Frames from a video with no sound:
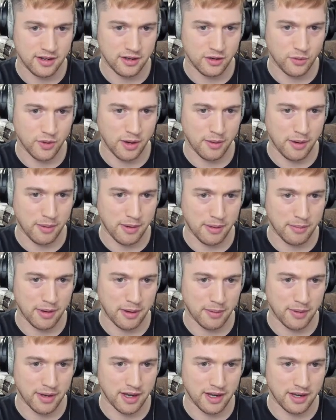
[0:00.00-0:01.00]
Wait, wait, wait, wait,
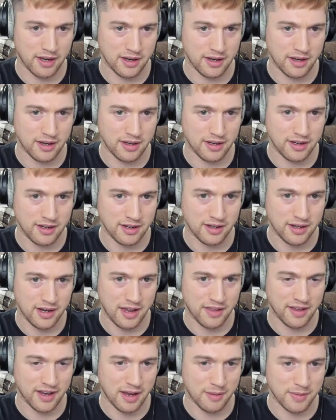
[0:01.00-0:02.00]
wait. I
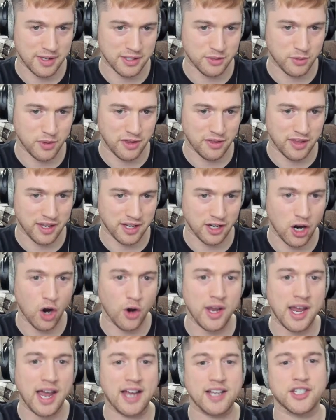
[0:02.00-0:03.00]
think I missed one thing. Oh
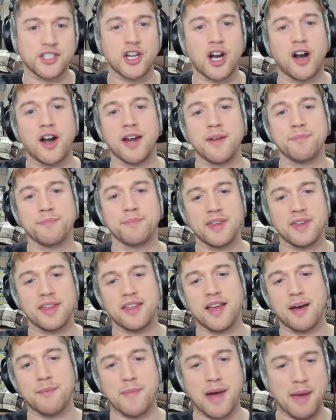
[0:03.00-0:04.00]
yeah, sorry.
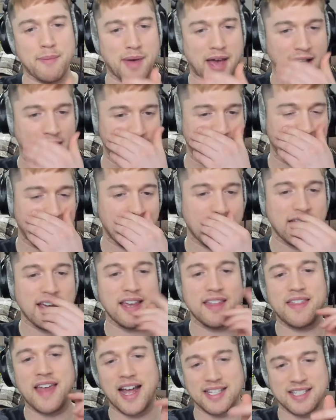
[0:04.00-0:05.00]
My bad.
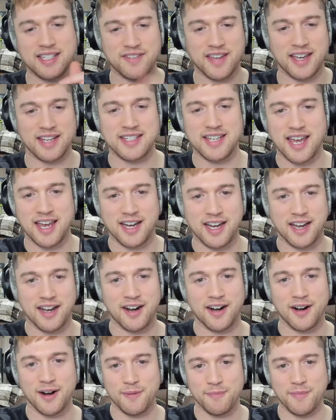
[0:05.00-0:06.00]
That's if they take
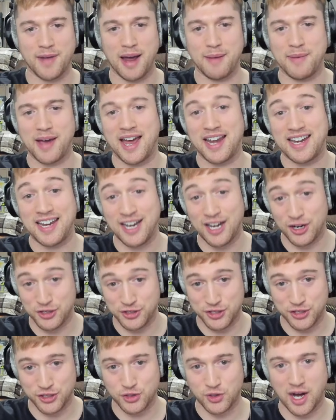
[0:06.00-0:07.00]
here. My bad. Here's
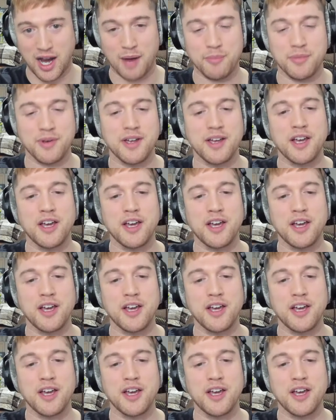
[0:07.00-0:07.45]
the trap.